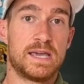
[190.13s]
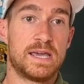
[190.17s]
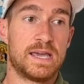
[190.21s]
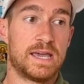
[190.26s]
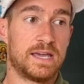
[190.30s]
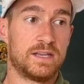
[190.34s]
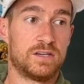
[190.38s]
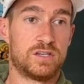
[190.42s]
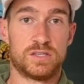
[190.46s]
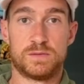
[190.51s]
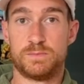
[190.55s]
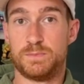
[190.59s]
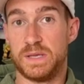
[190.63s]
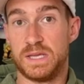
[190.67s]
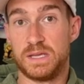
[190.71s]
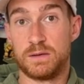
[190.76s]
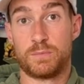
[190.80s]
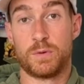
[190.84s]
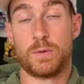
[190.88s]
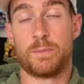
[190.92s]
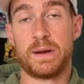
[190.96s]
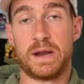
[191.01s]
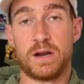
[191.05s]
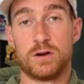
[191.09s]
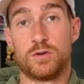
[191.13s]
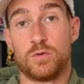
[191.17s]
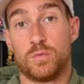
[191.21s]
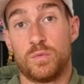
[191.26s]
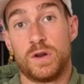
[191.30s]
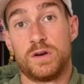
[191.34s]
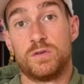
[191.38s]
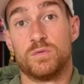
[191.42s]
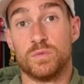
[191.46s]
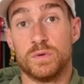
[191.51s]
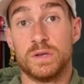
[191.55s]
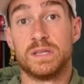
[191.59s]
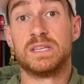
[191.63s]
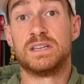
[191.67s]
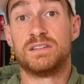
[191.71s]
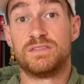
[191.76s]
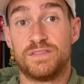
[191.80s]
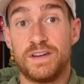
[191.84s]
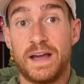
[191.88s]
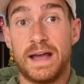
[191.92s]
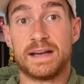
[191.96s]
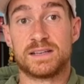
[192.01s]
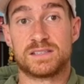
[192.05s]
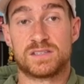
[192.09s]
and just being prepared to run really
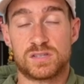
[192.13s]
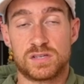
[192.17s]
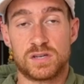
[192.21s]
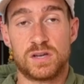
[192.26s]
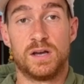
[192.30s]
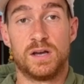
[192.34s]
fast